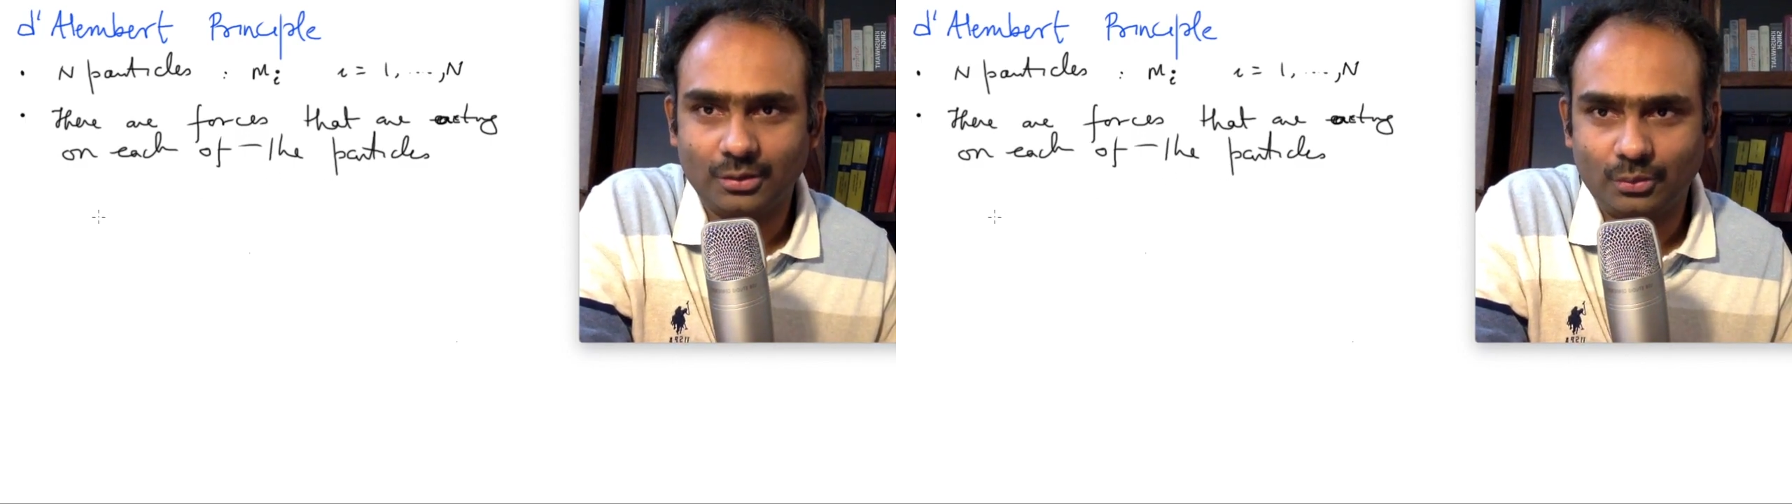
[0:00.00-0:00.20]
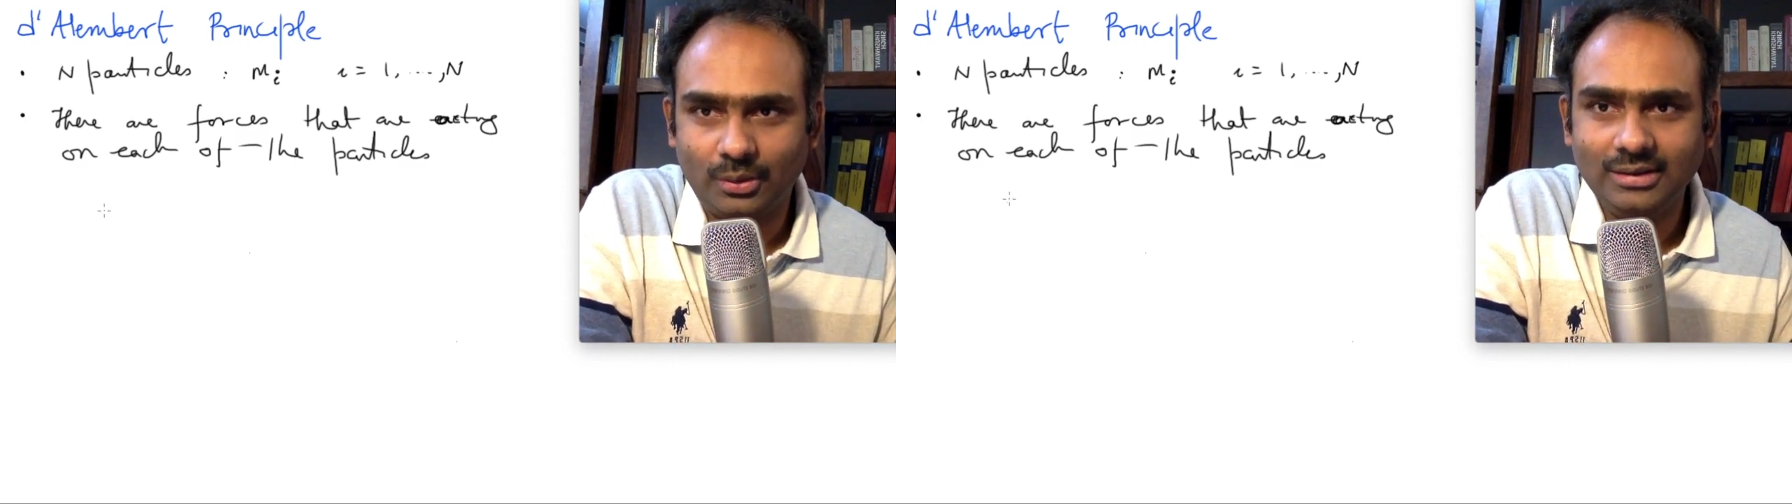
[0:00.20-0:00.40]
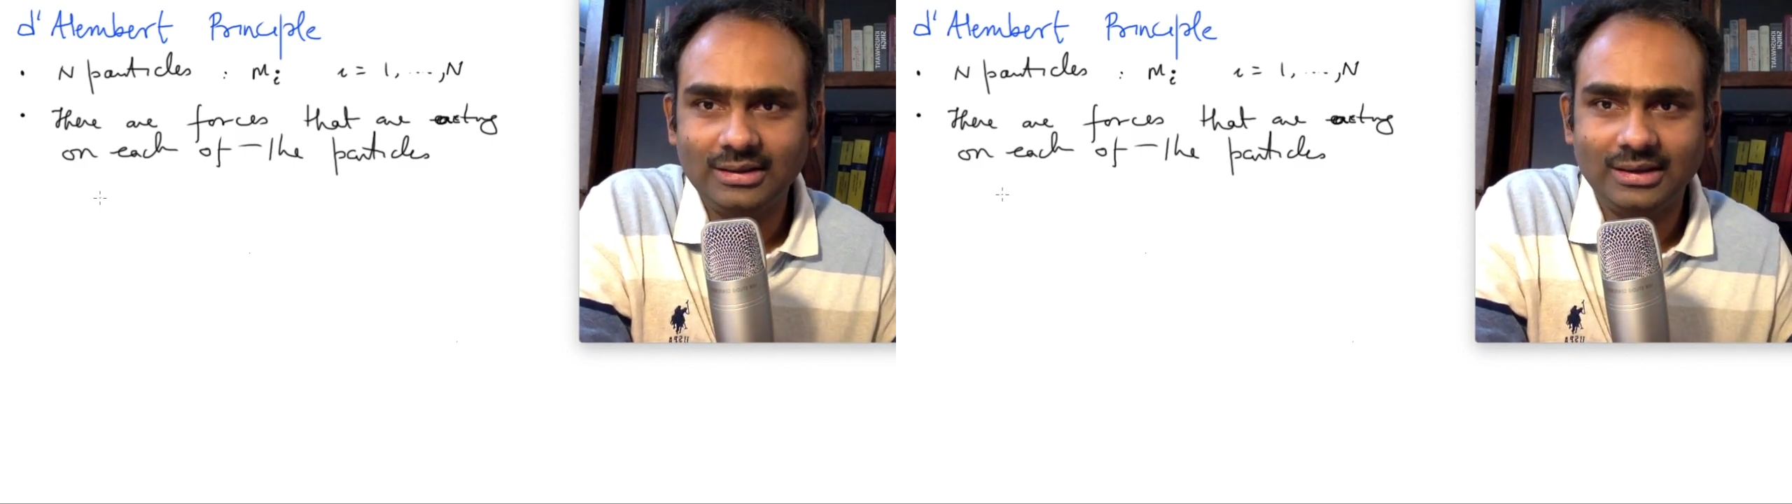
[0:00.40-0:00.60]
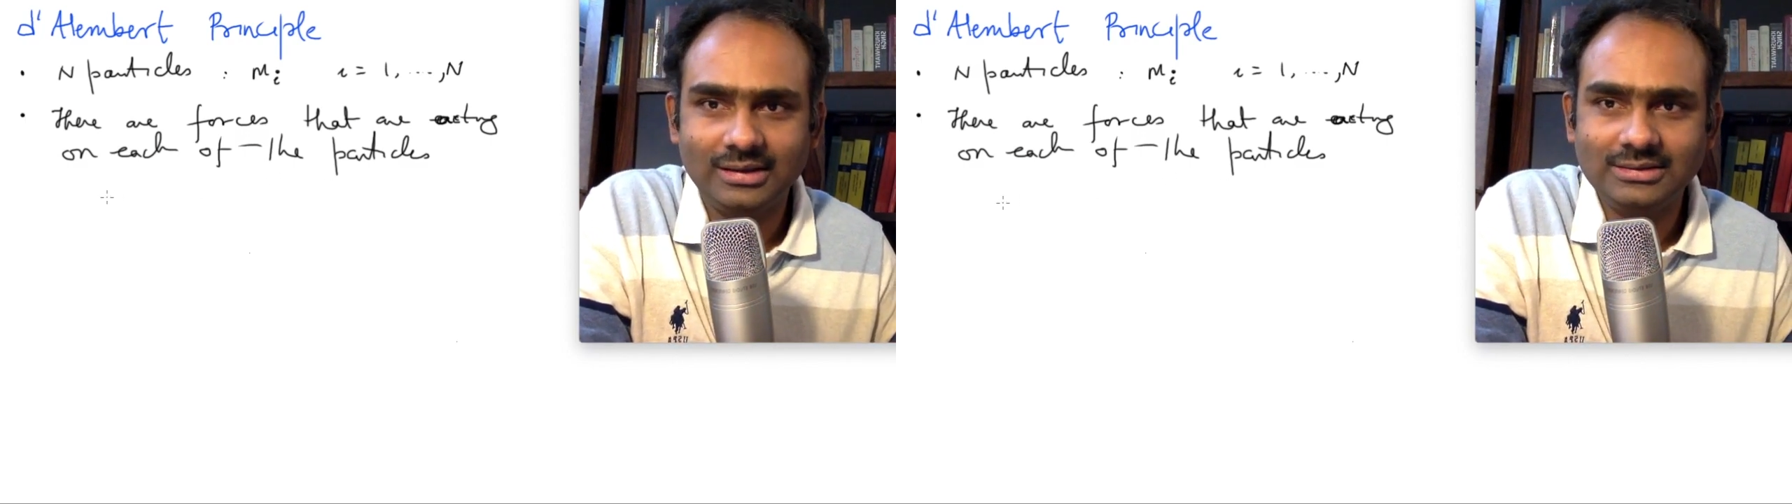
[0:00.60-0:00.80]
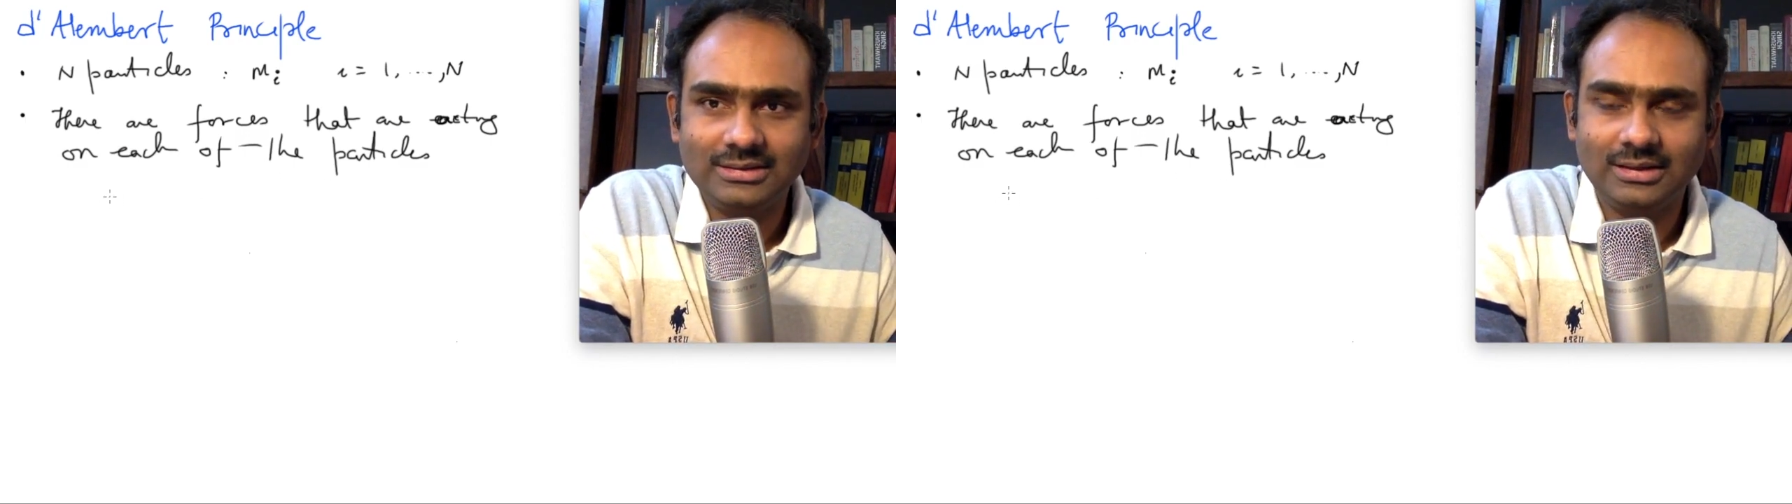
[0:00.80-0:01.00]
one
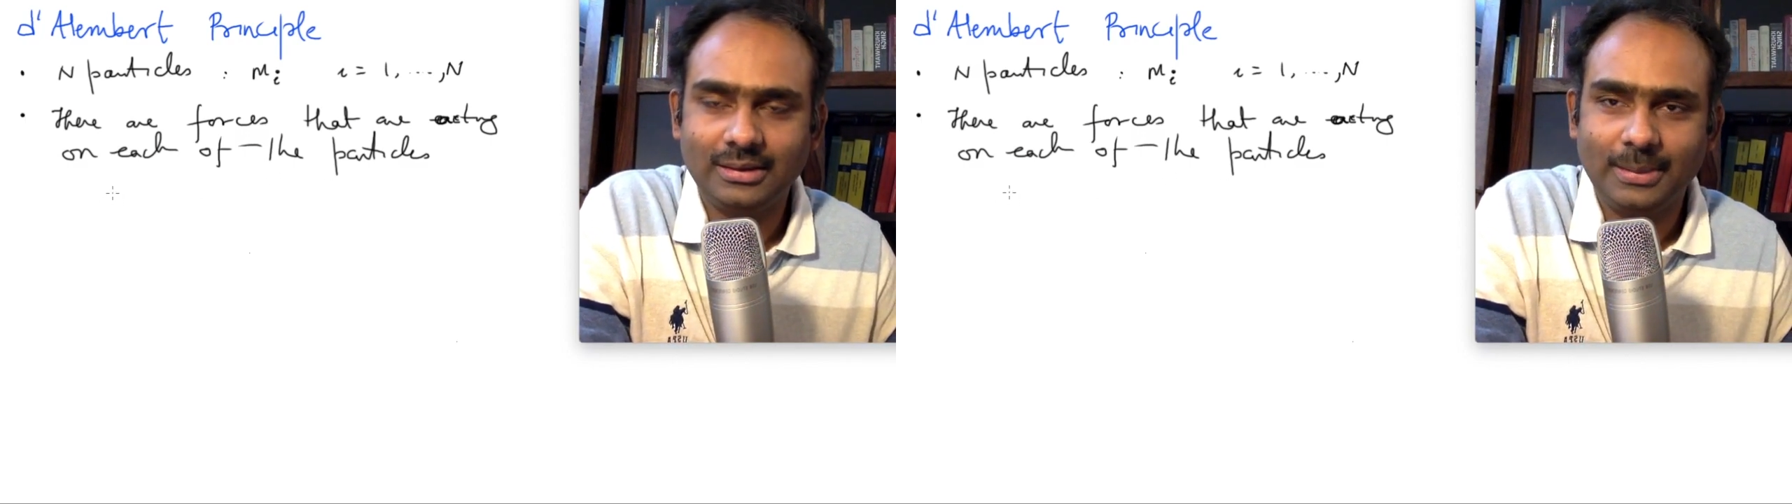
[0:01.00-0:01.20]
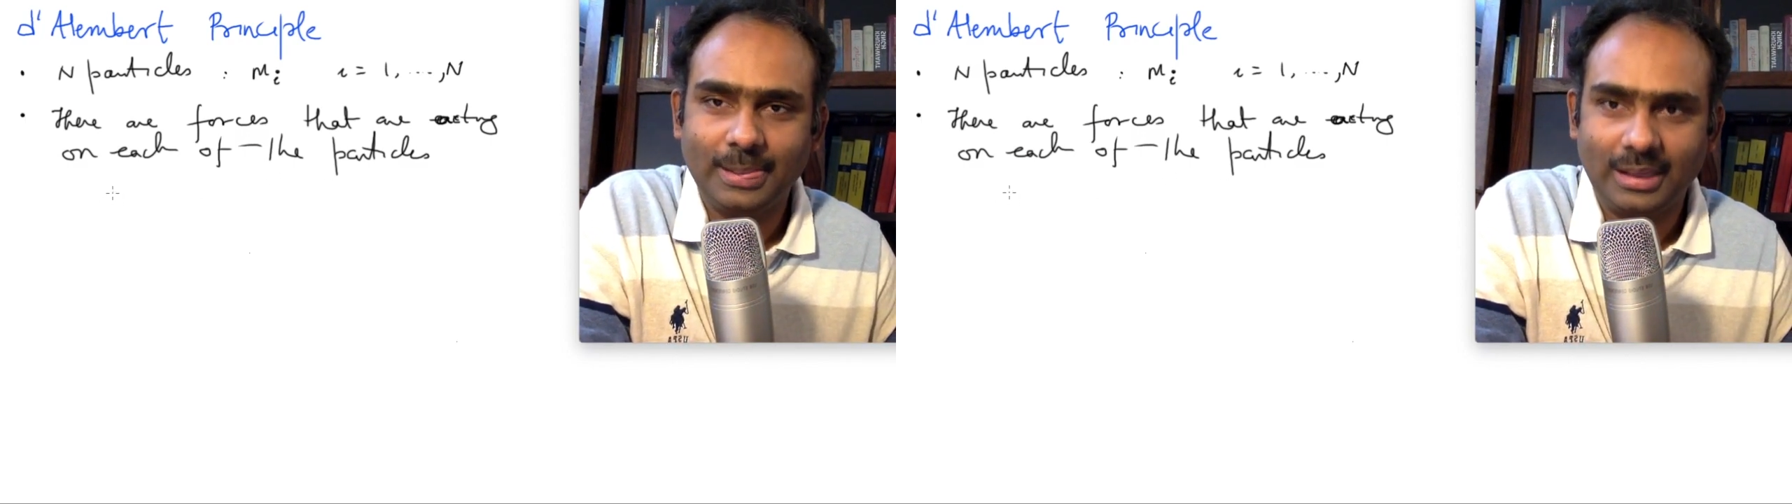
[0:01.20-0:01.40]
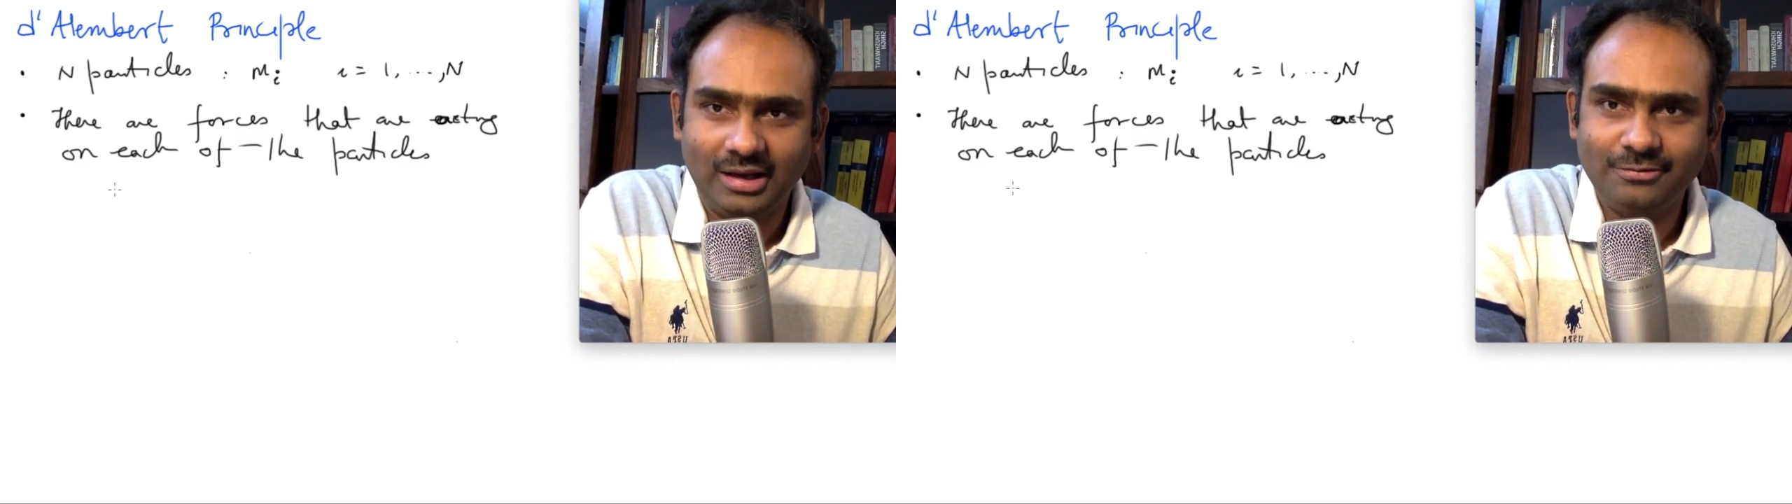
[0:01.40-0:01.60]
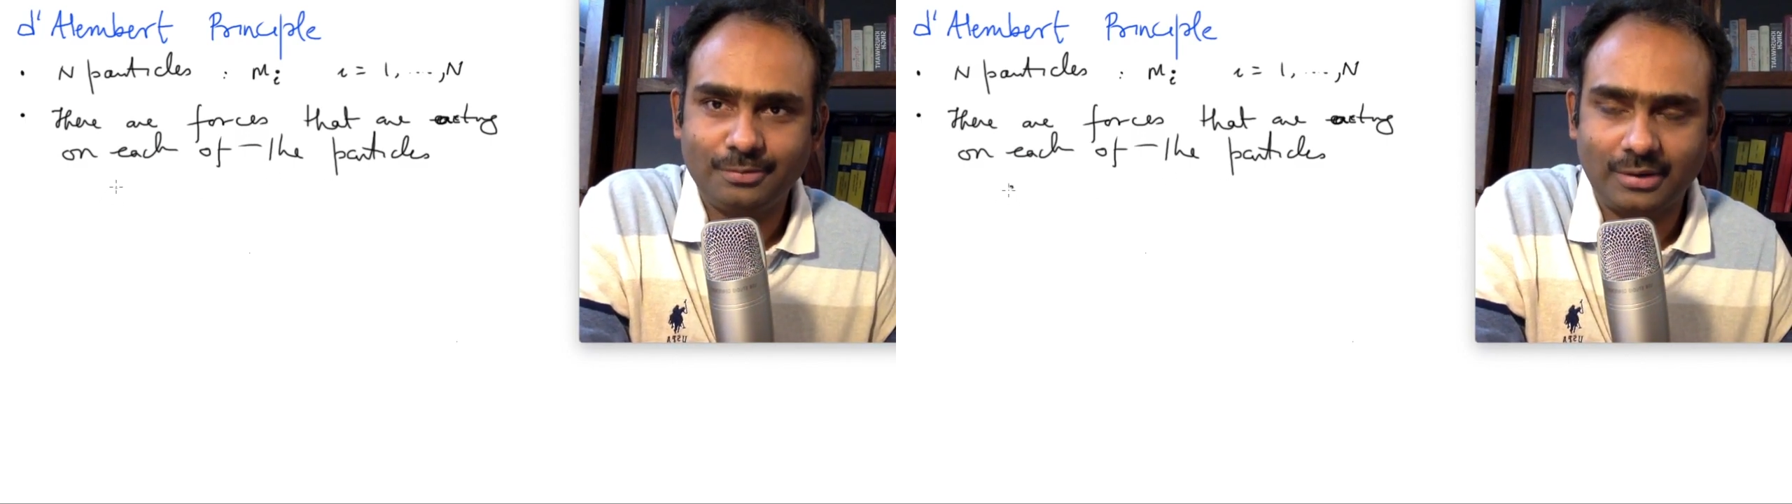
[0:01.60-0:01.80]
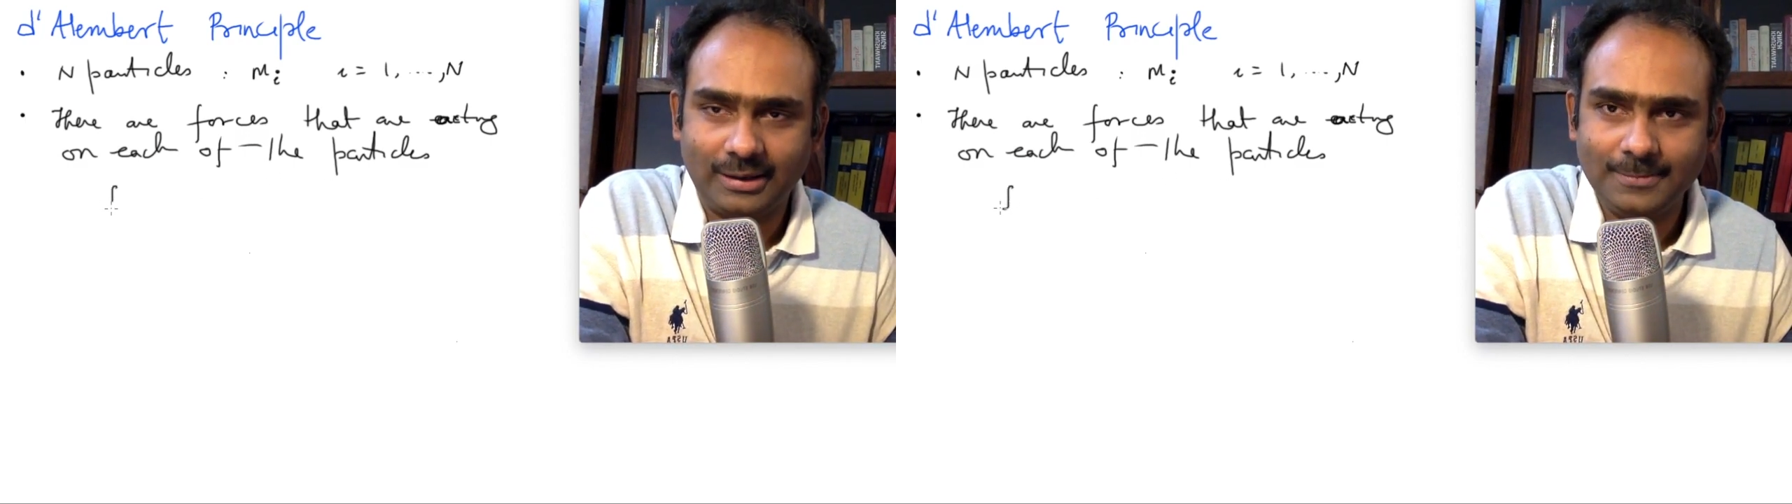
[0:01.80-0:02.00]
is f
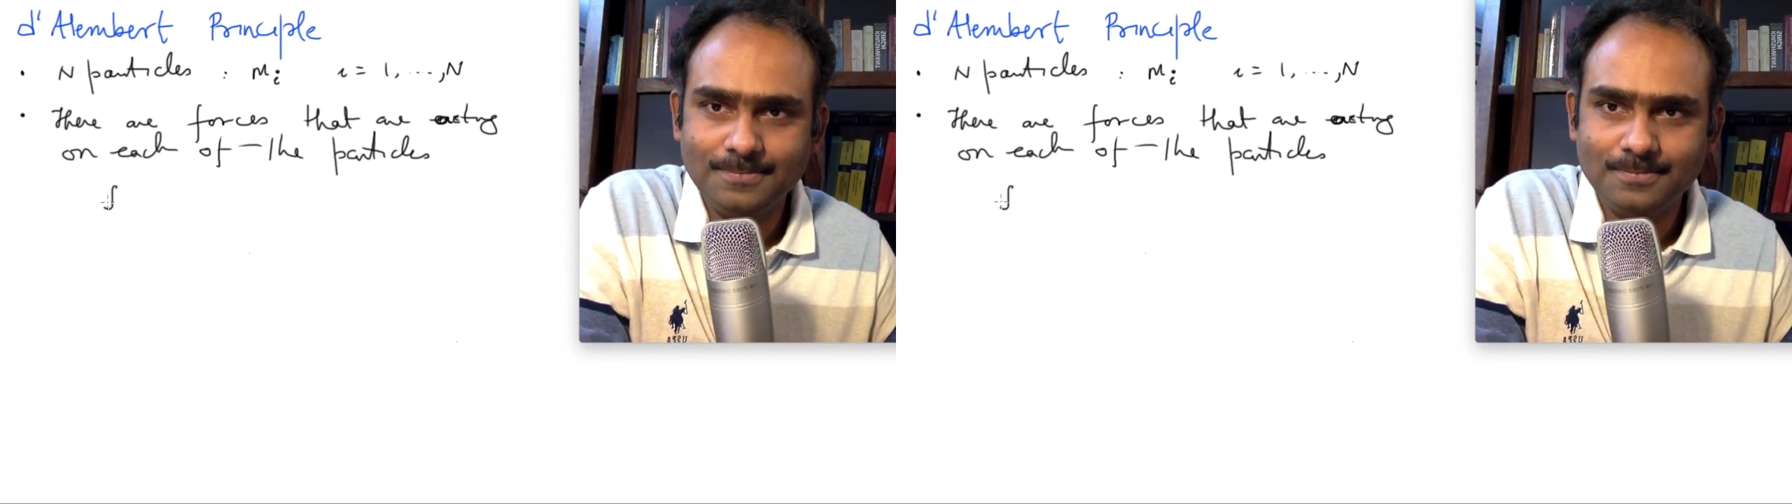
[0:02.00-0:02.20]
prime